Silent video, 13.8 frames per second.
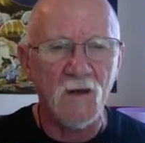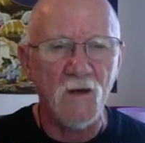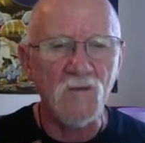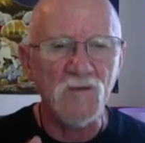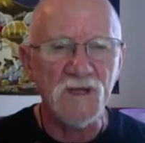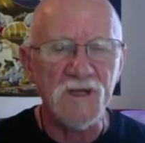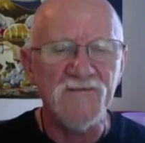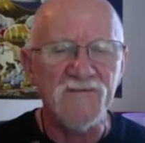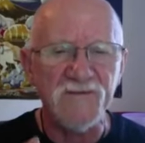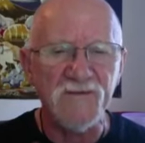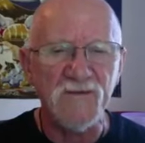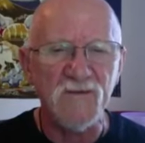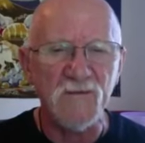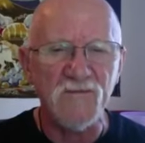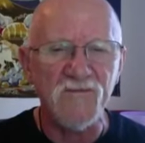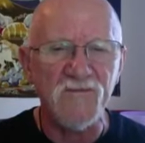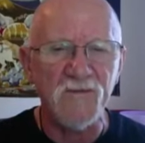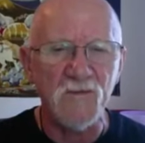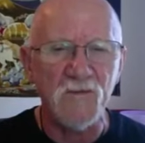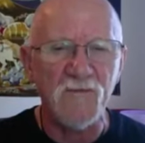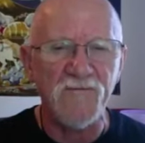only
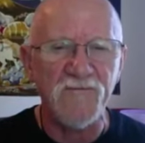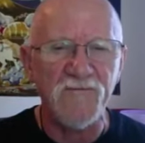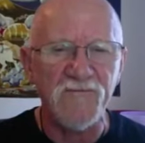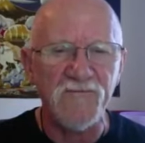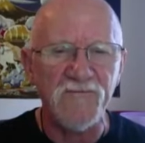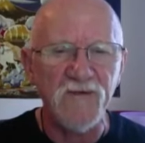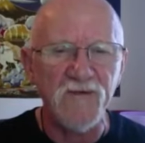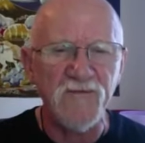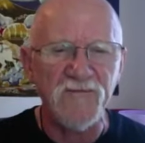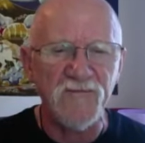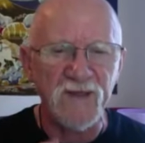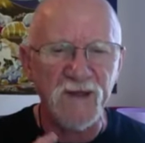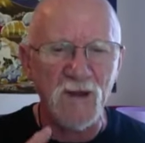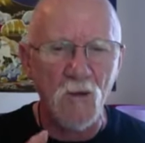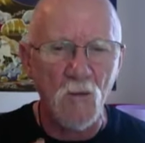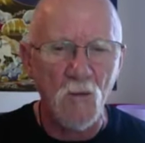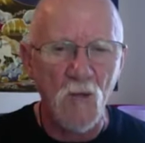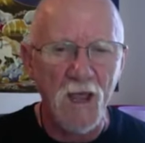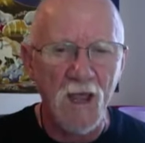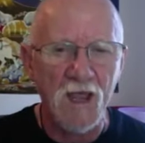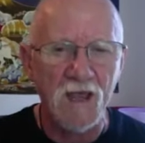flew a few feet
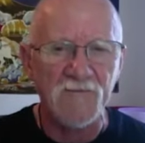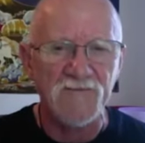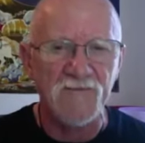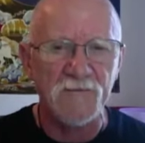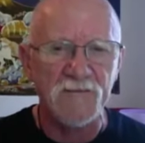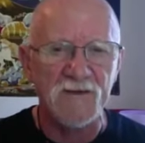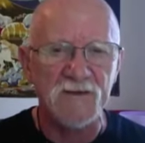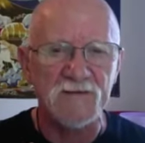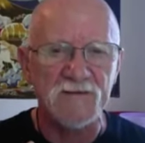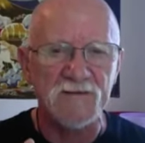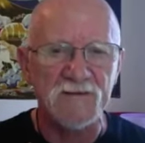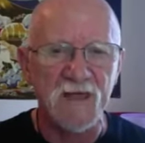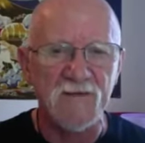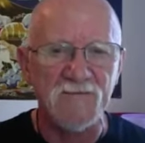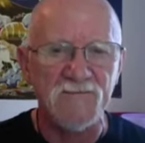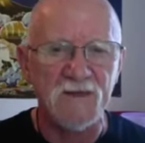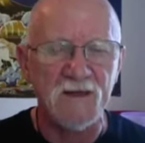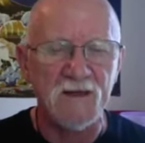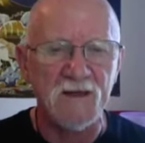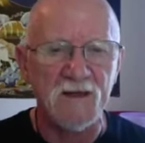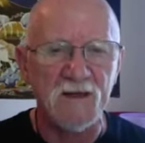away from the
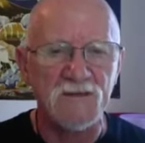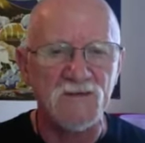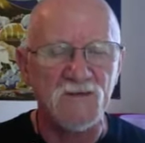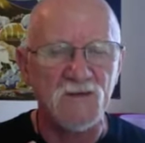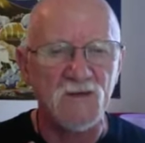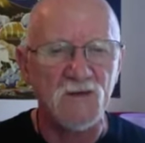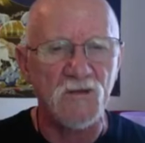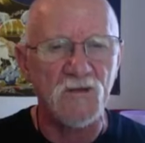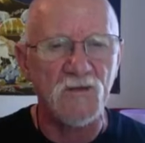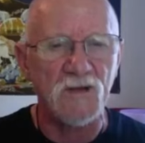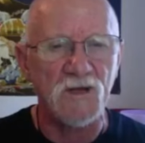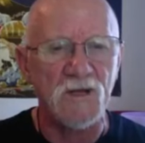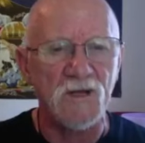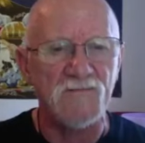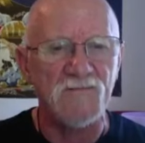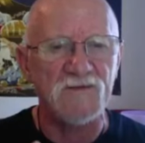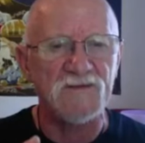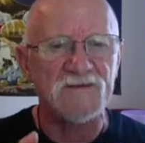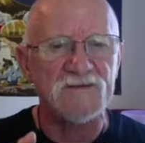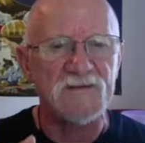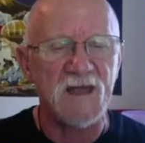safety and security of
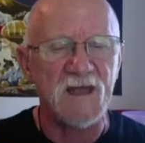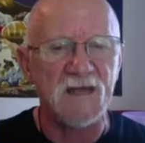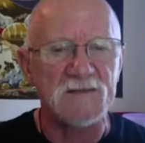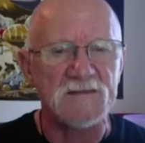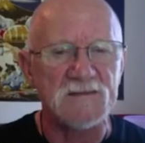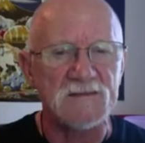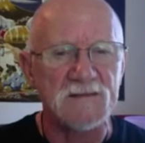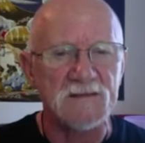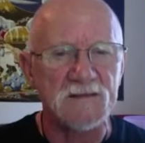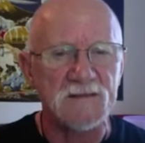its nest,